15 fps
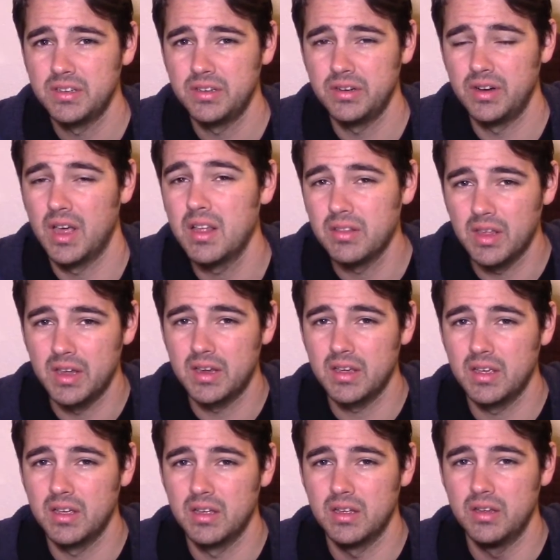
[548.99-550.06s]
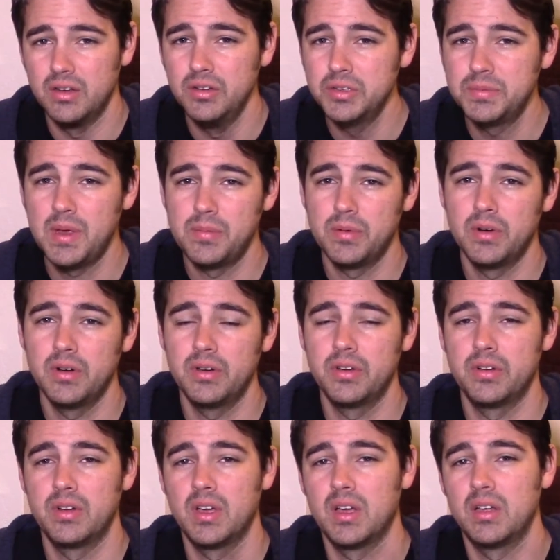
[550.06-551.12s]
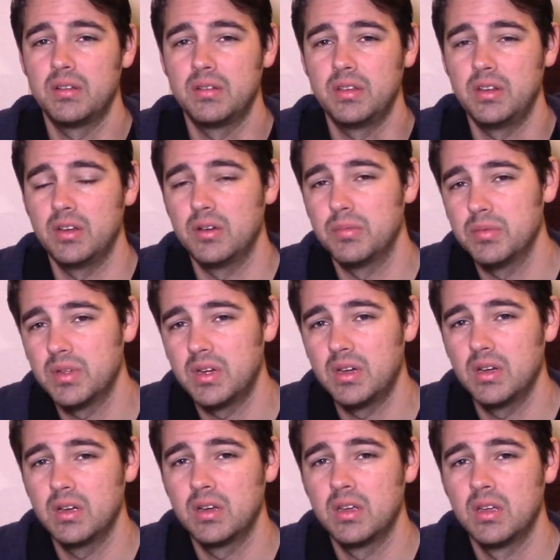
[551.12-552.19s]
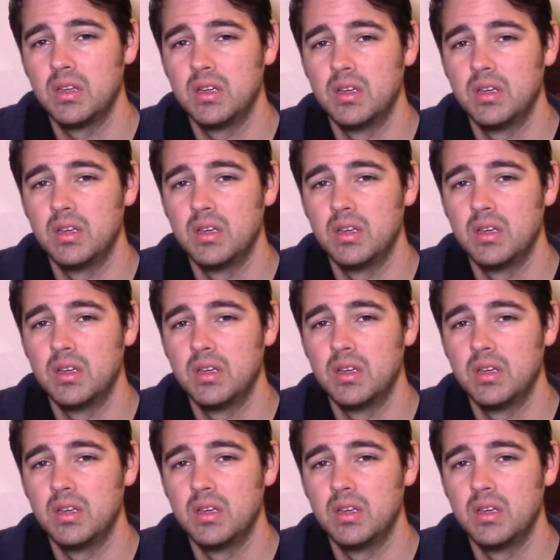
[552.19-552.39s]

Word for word: you're not like a newspaper, you're not you know a blog,